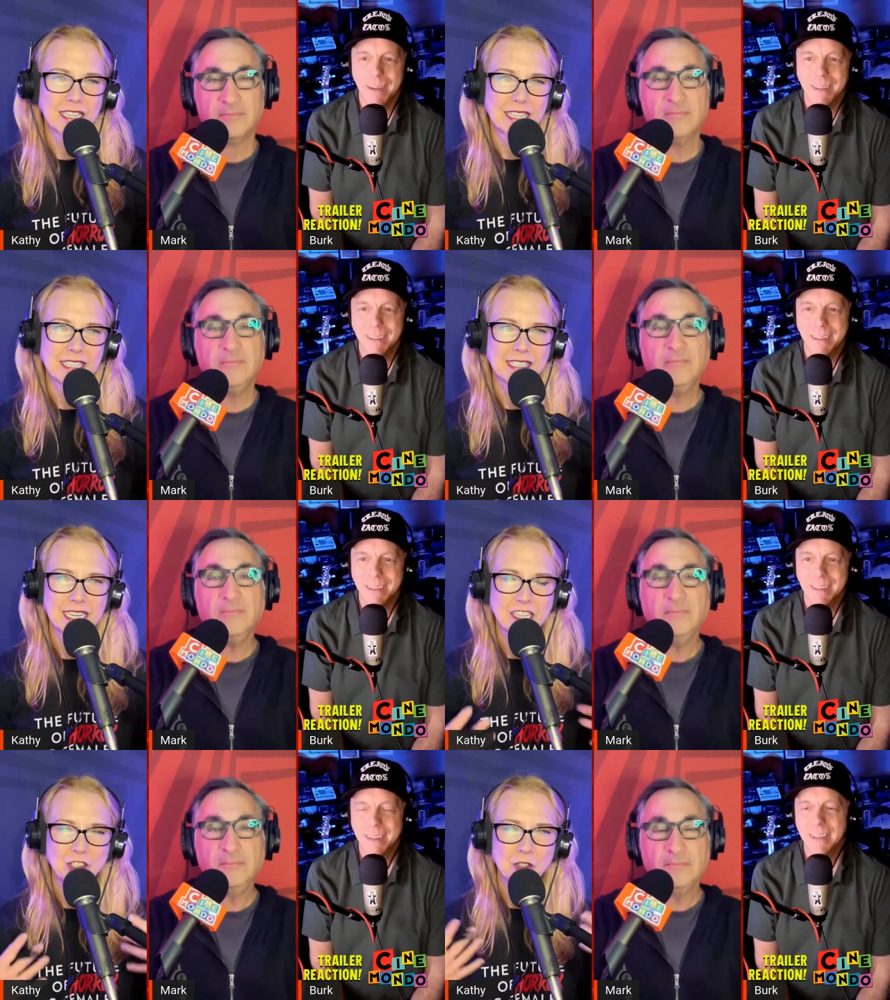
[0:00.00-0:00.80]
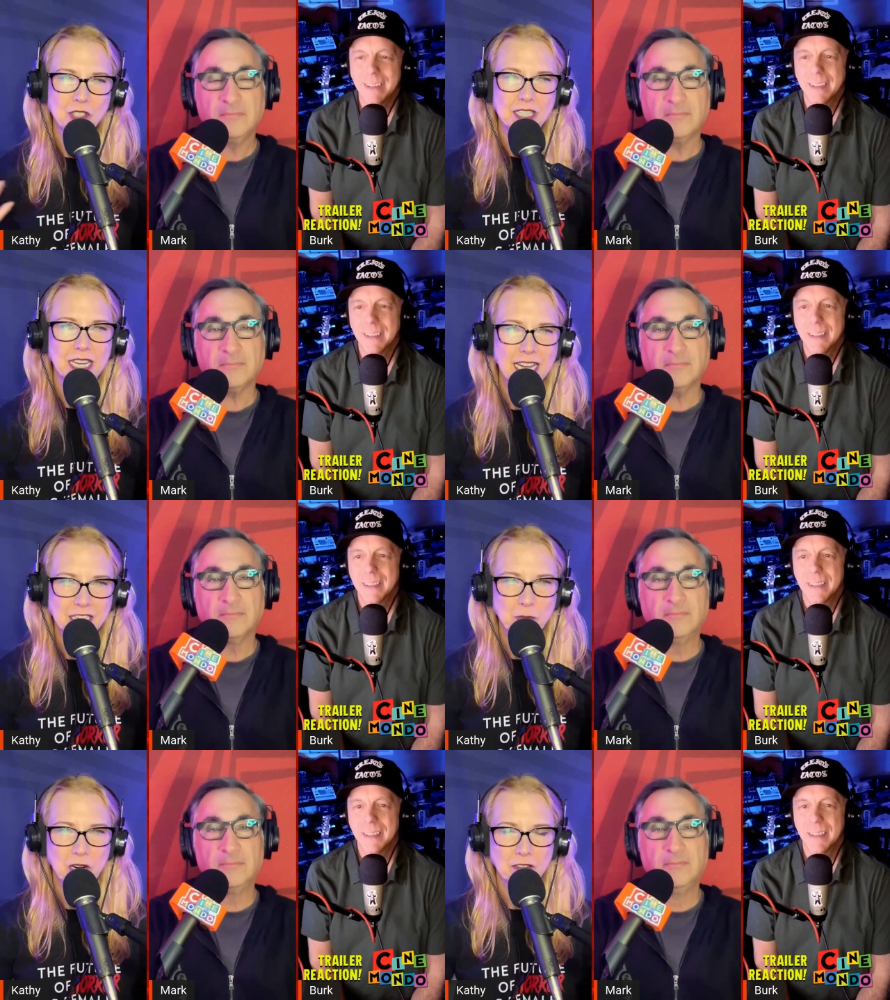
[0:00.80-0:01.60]
Speaker 1: like in this like he's using
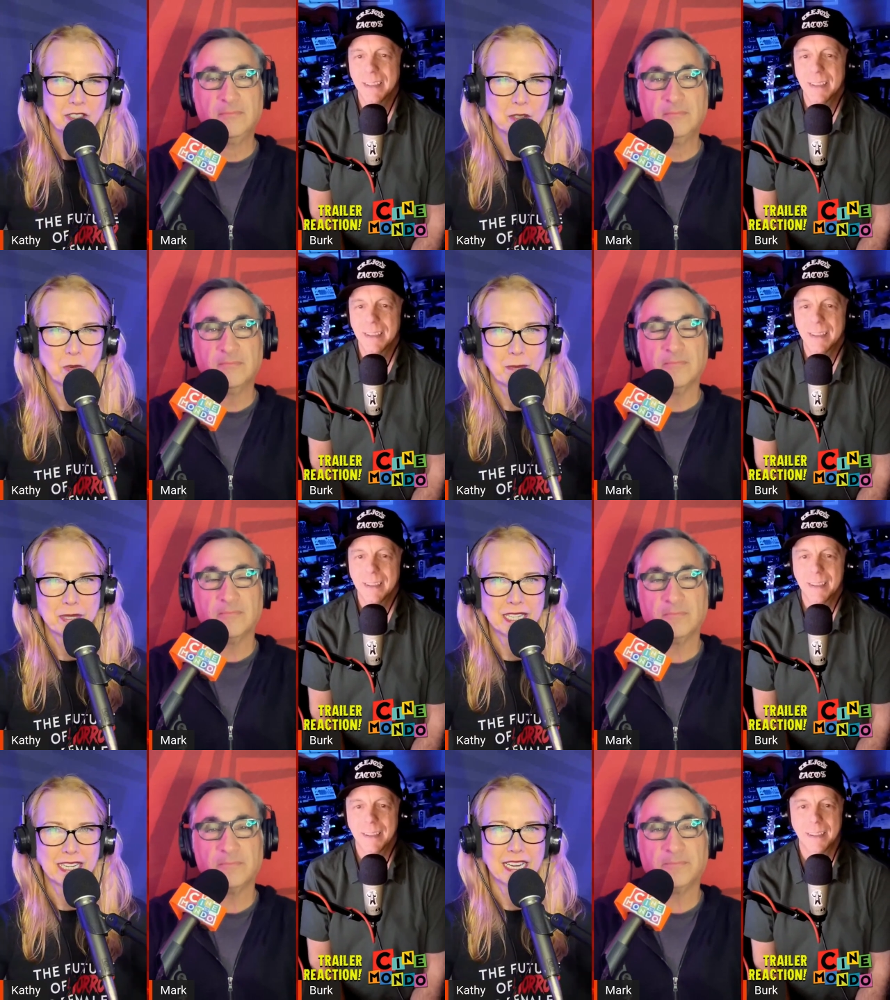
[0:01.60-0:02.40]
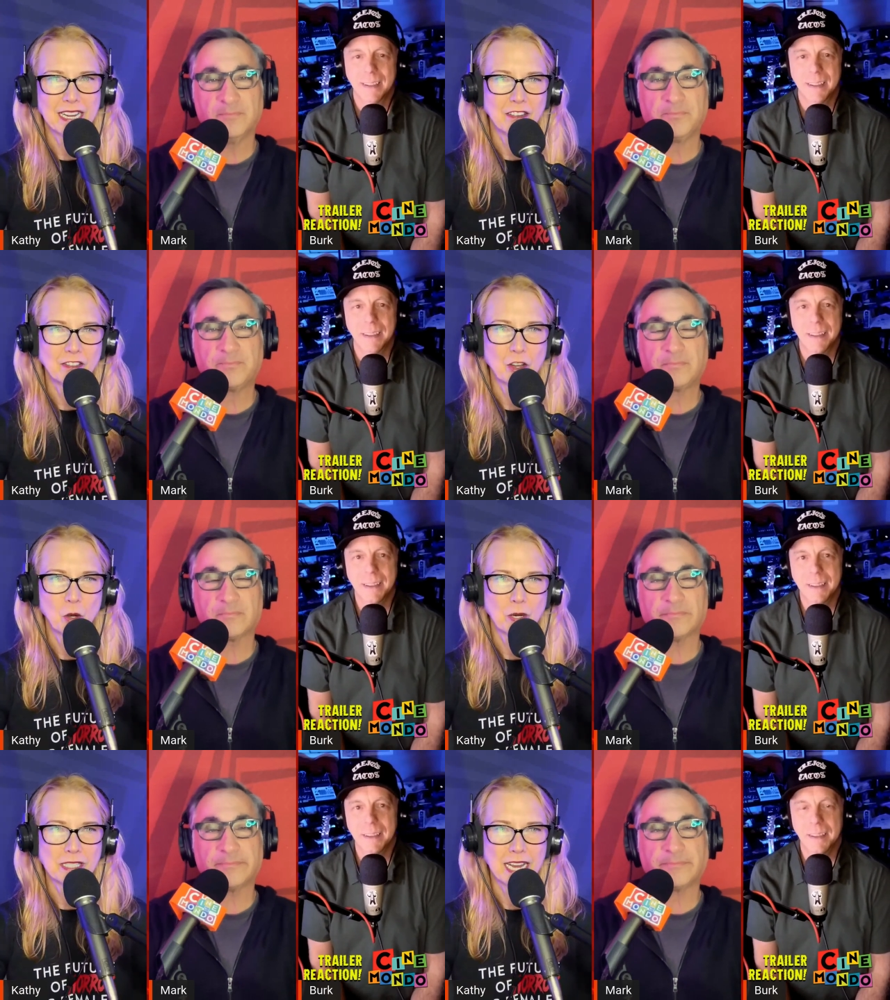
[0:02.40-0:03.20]
that as part of his weapon like i don't
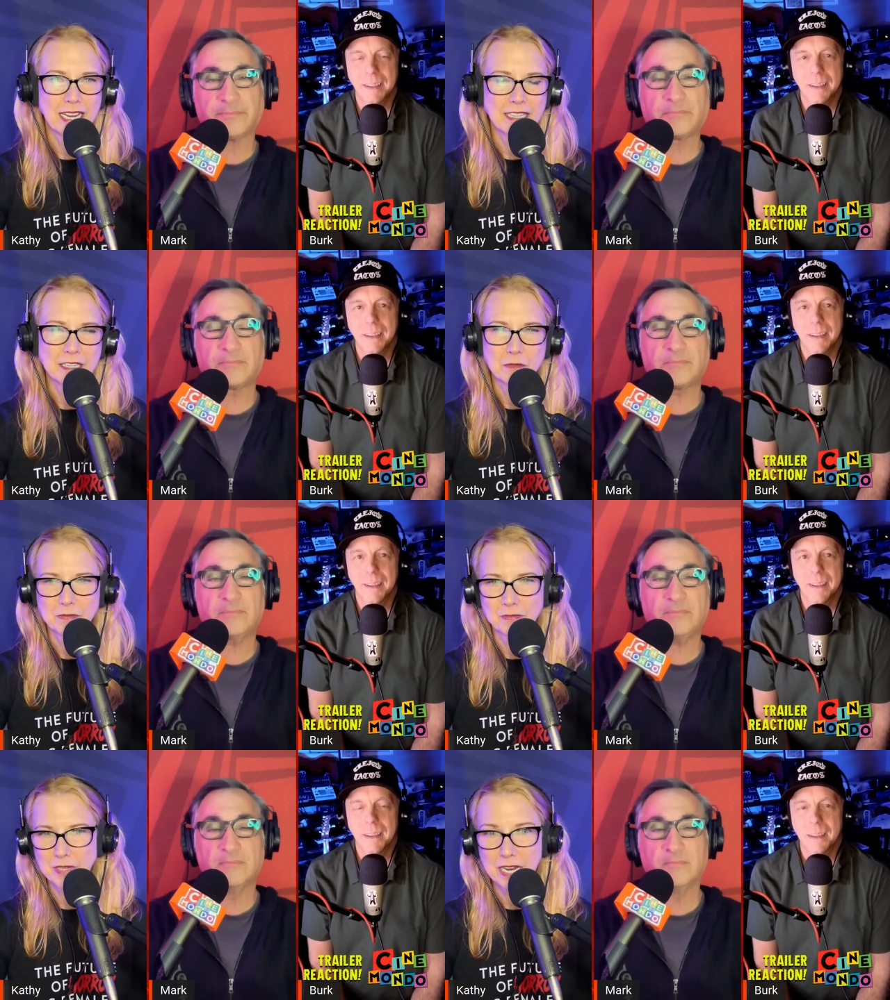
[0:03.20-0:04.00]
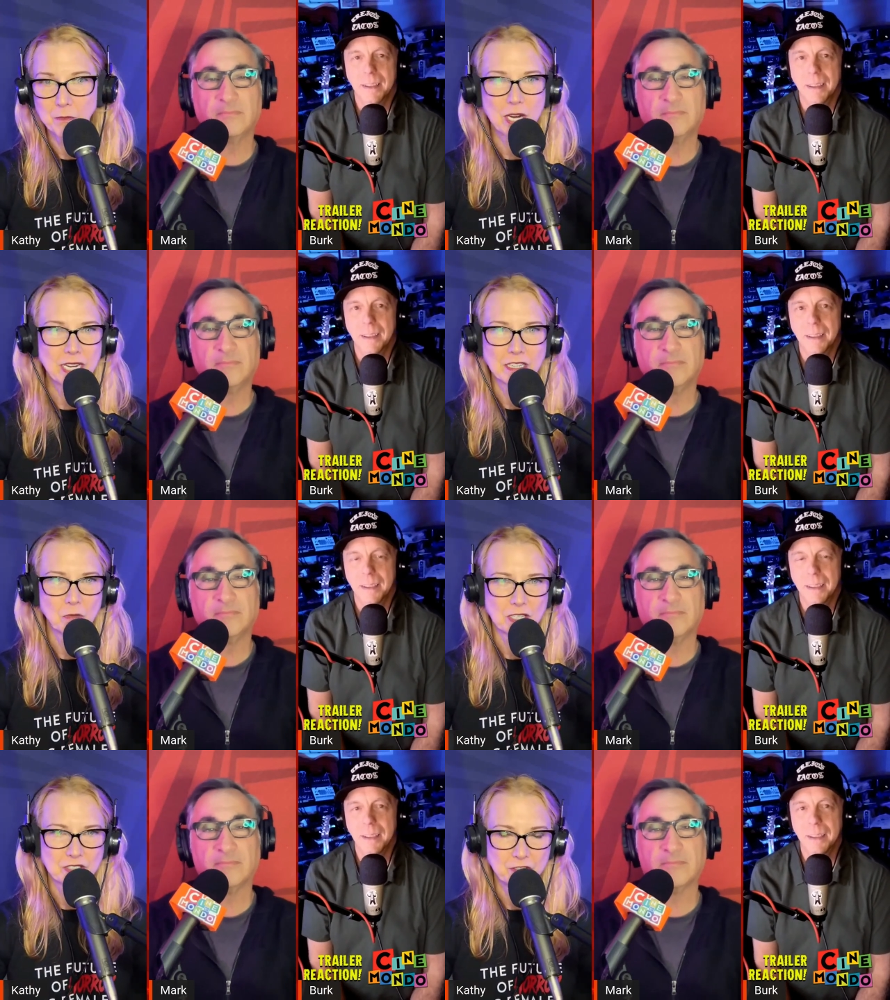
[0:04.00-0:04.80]
know exactly i'm waiting
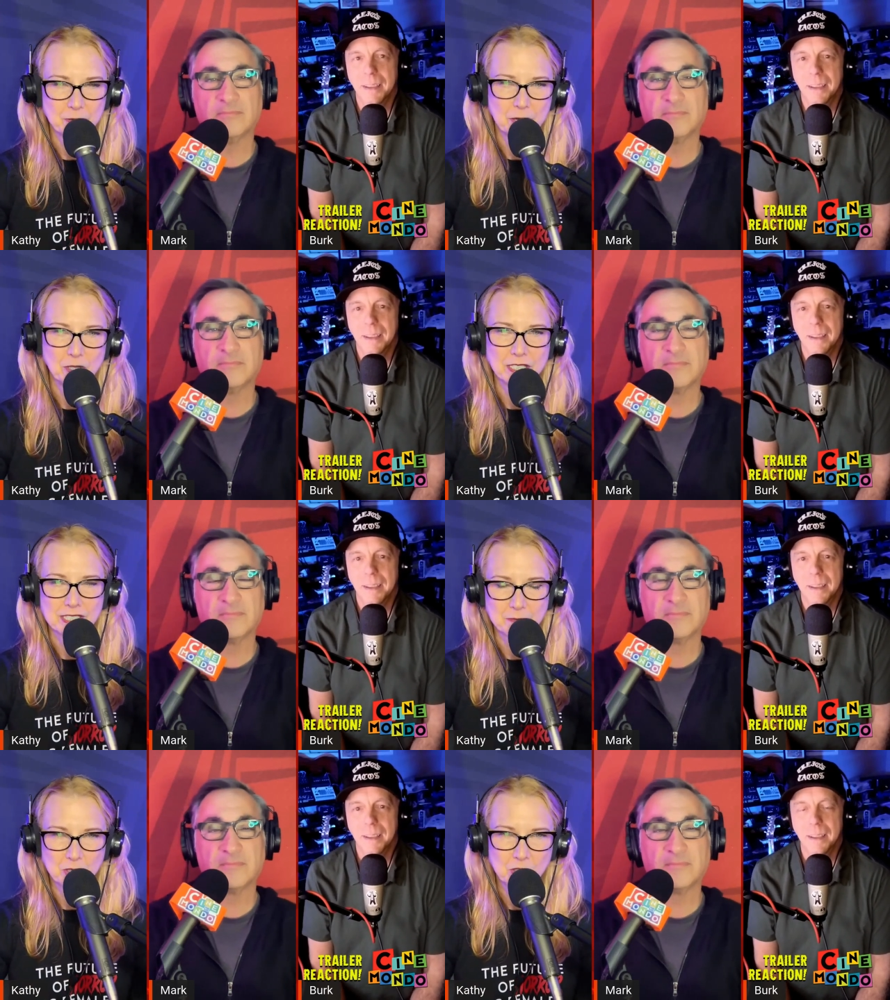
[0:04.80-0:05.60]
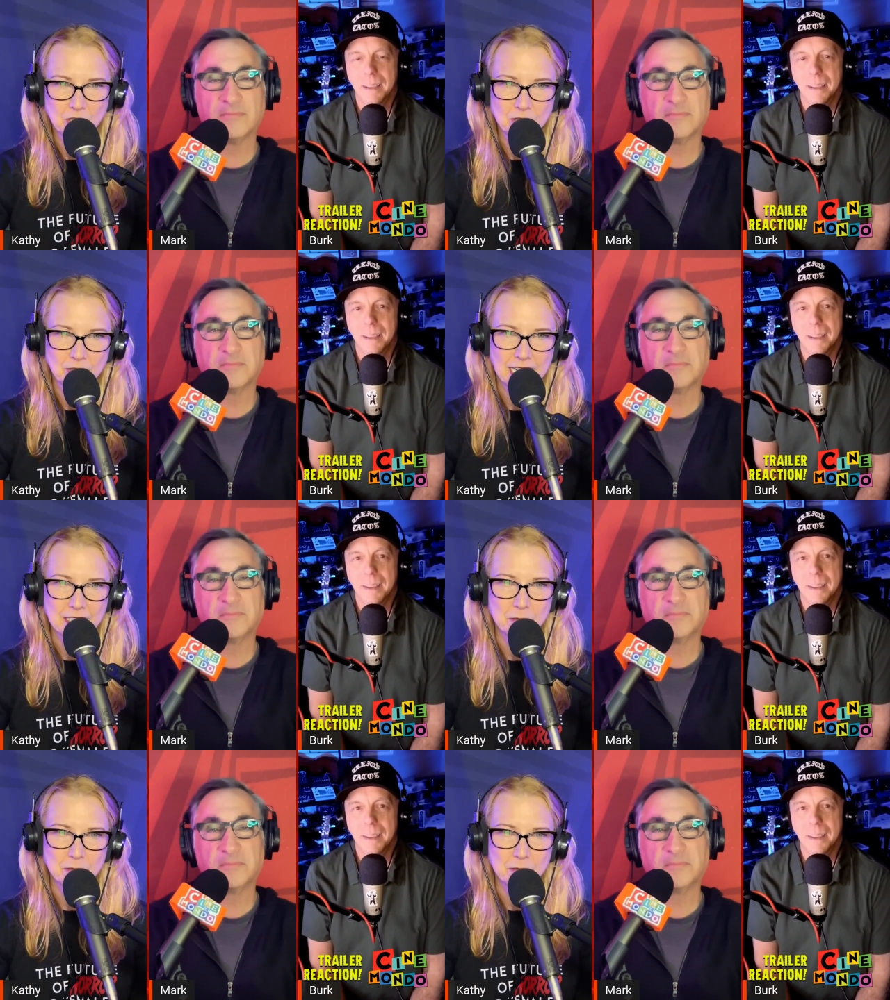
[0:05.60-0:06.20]
to watch the film i wanted to see you react